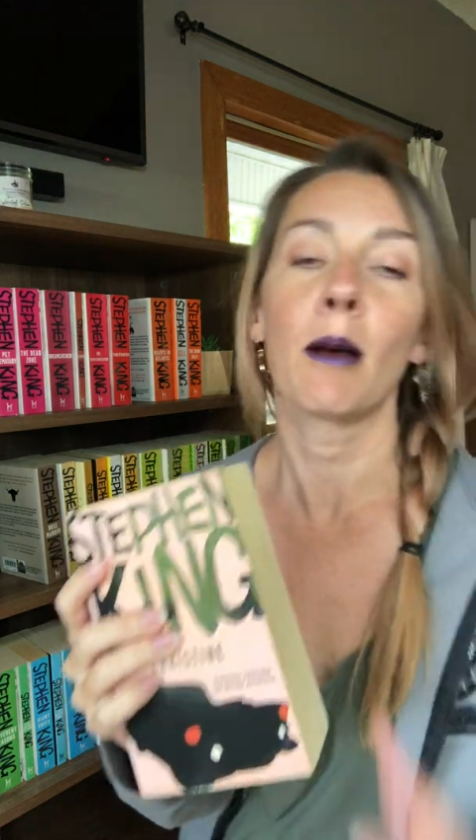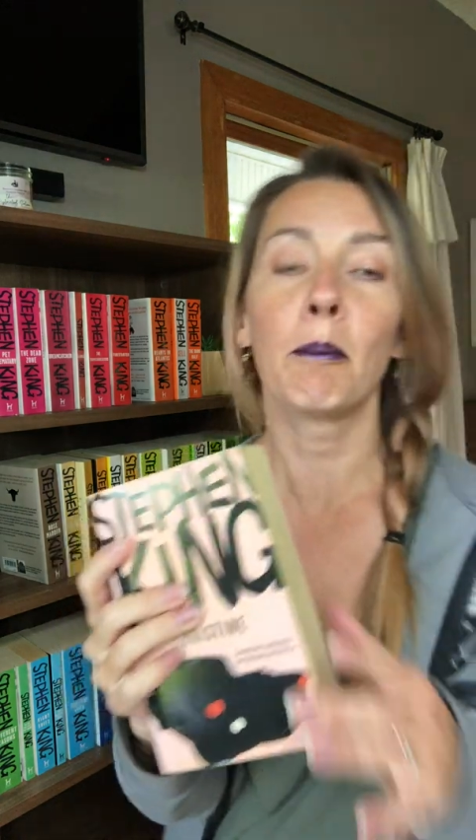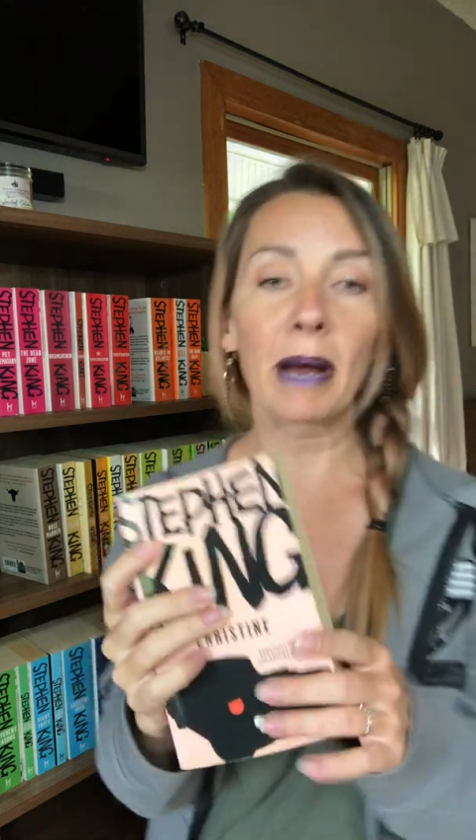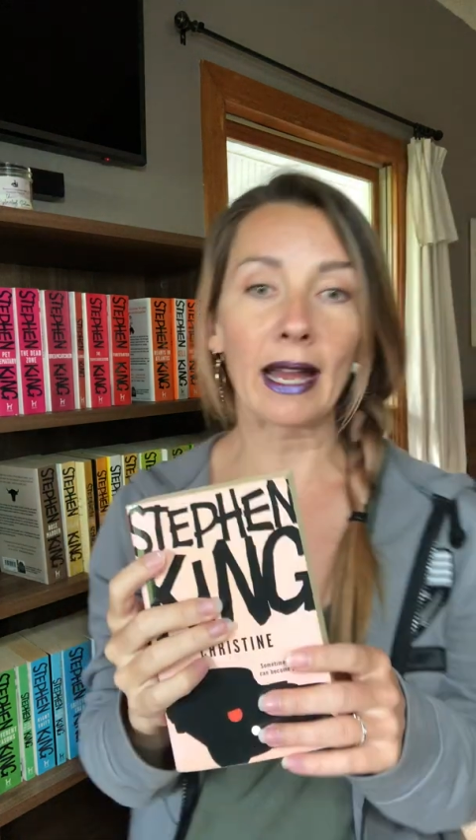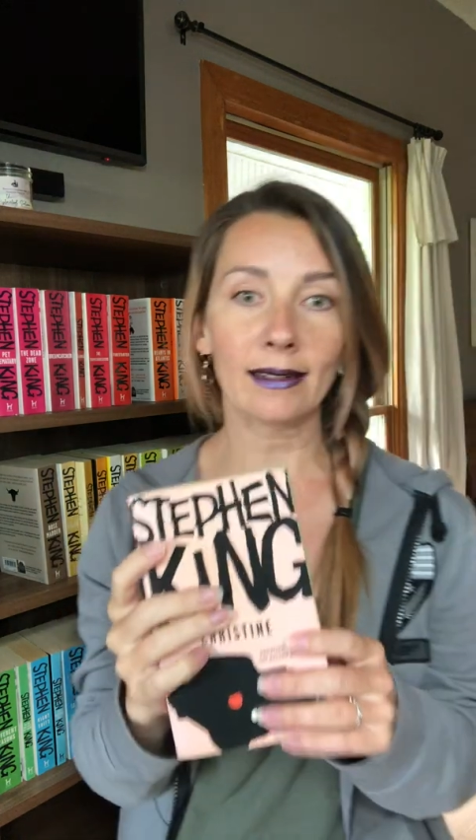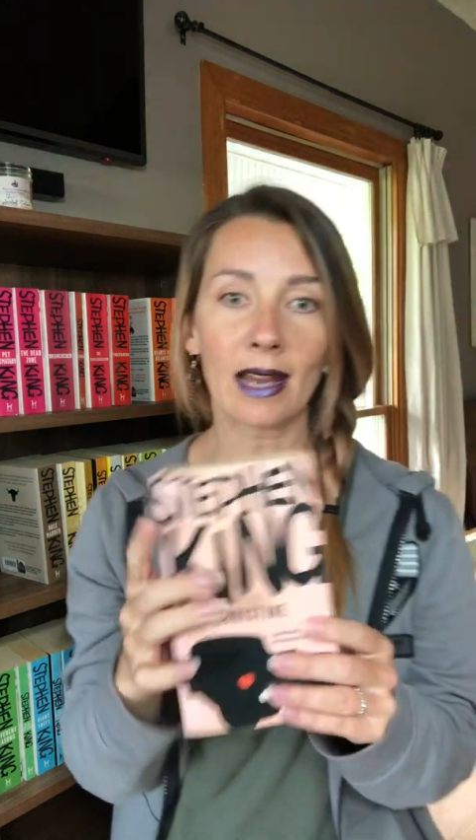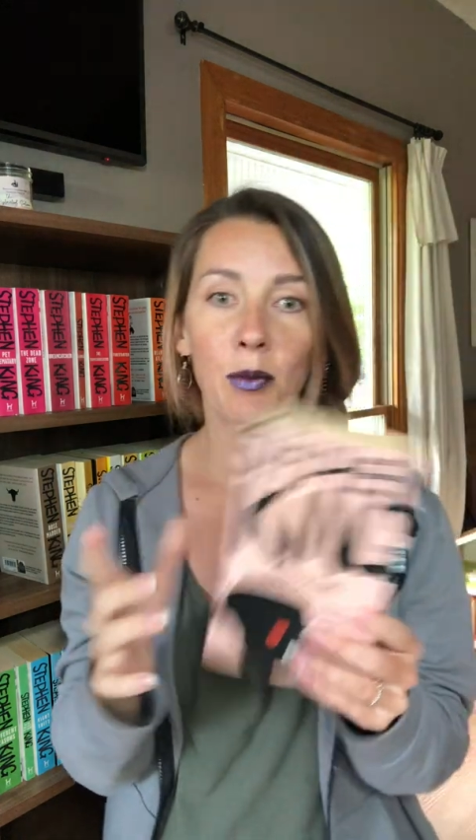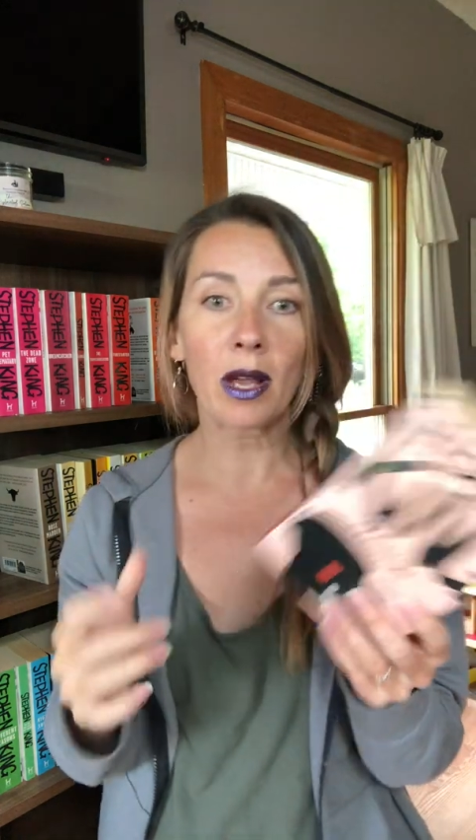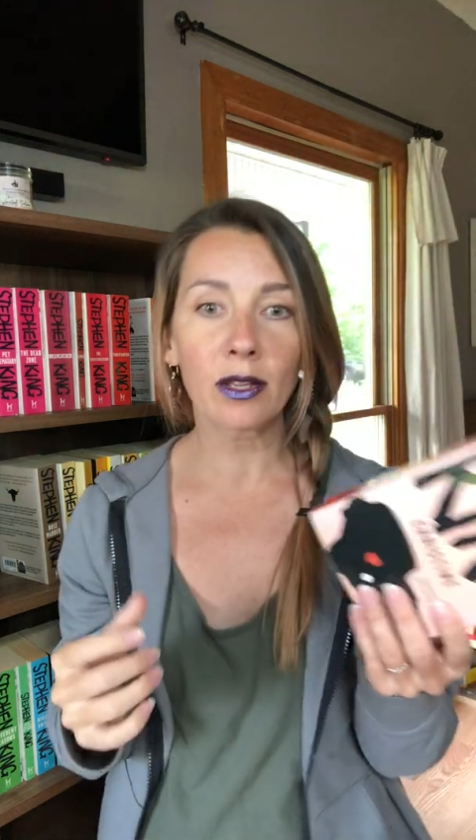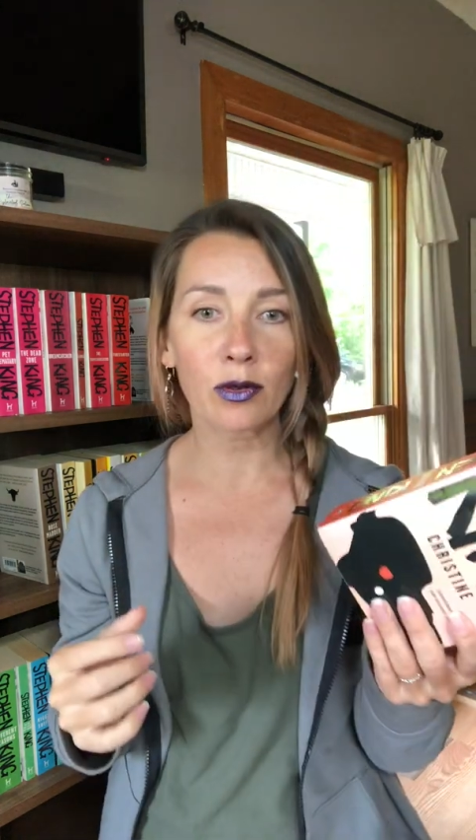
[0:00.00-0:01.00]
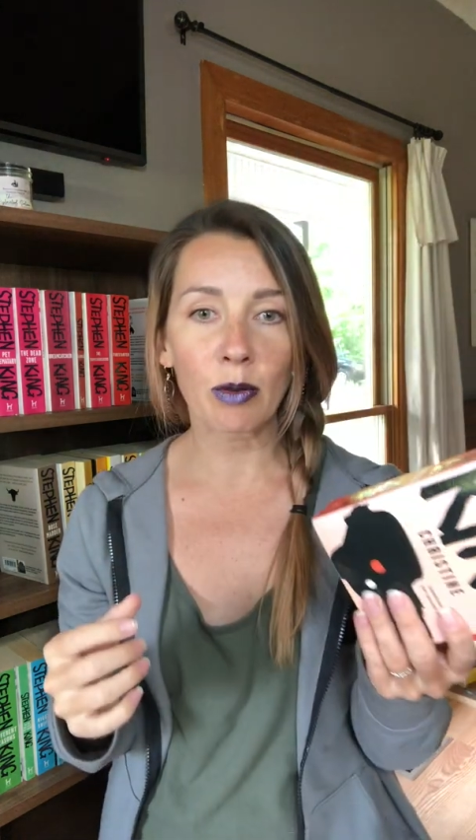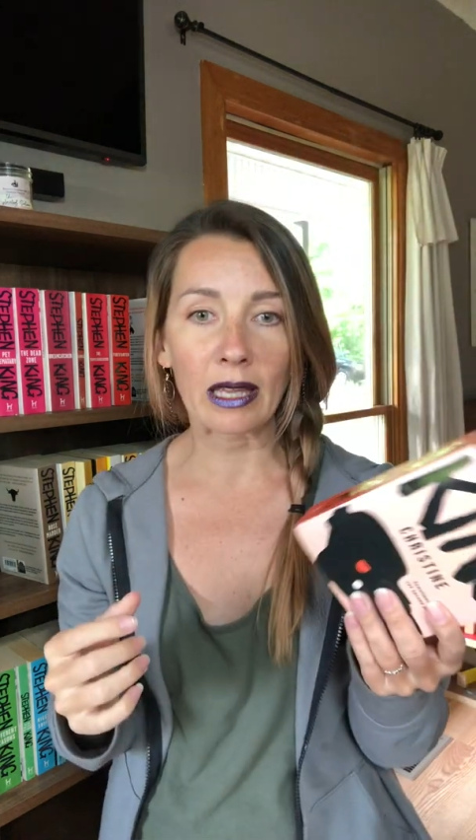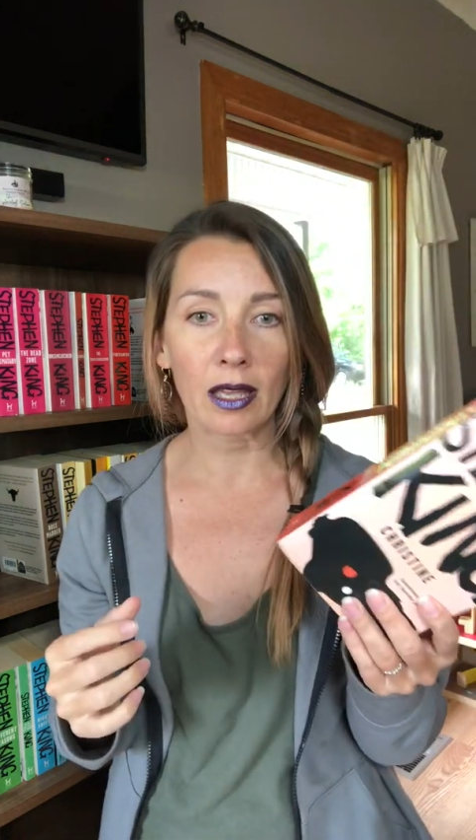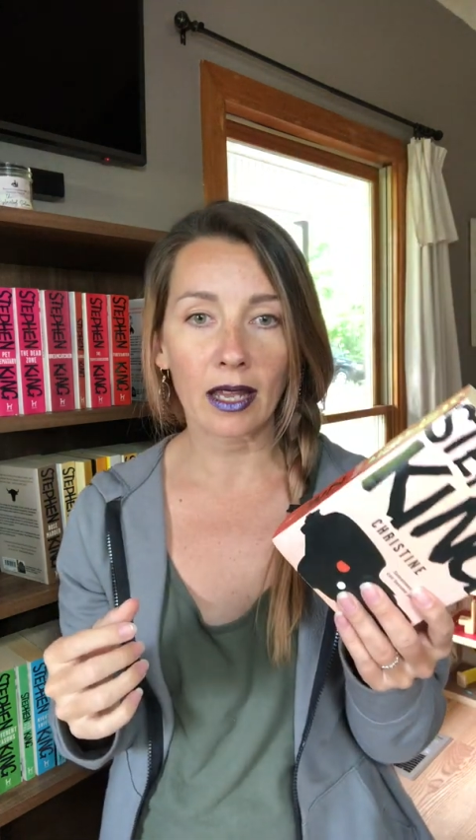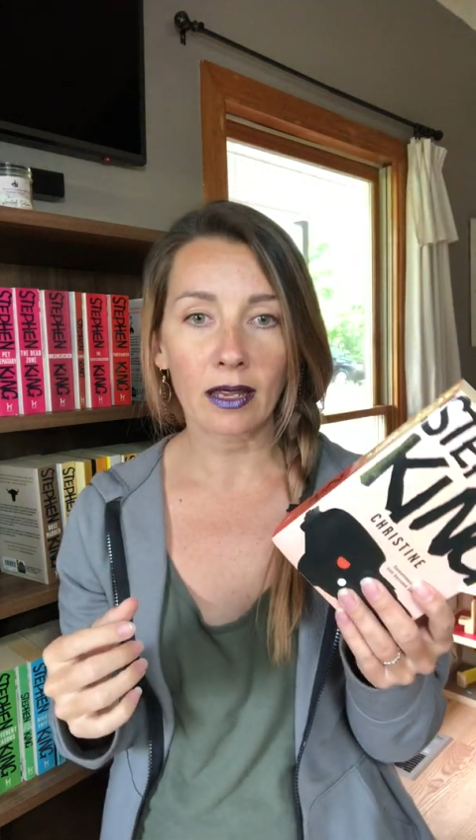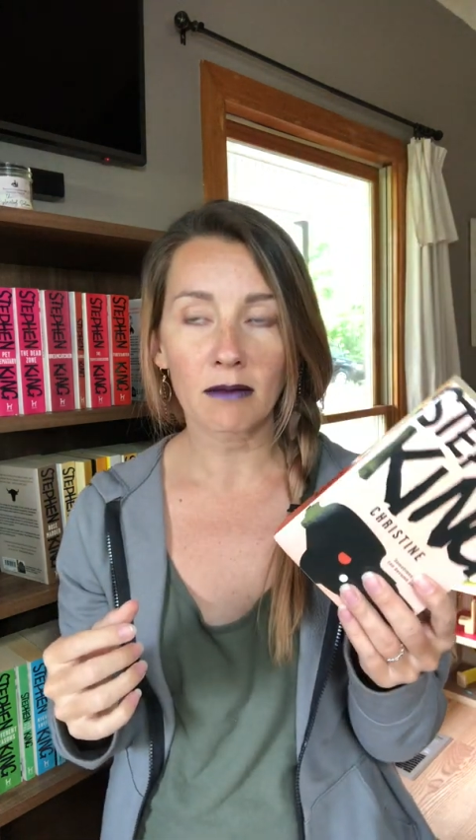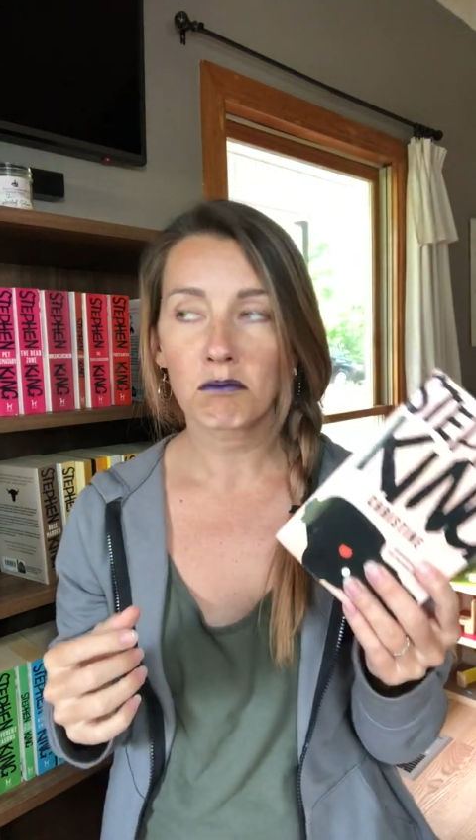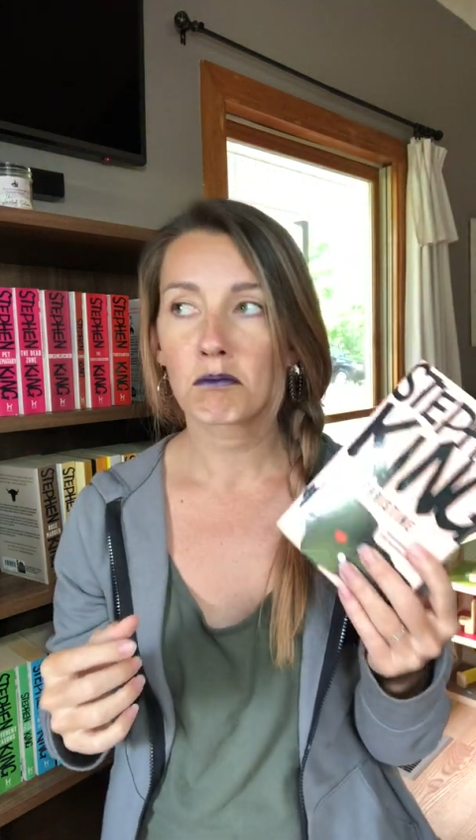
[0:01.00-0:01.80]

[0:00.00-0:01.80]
But I probably only paid like,